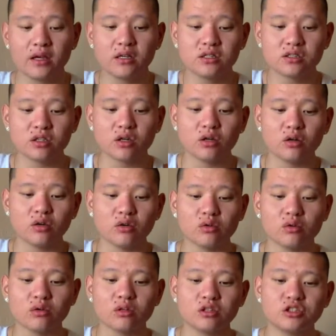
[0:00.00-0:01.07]
So
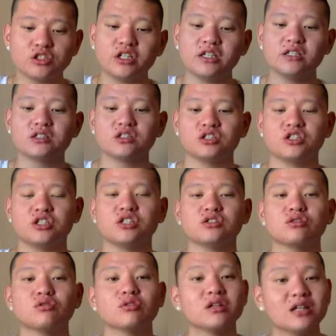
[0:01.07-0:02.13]
she's
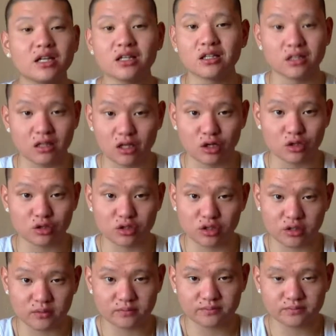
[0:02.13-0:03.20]
already in the long term.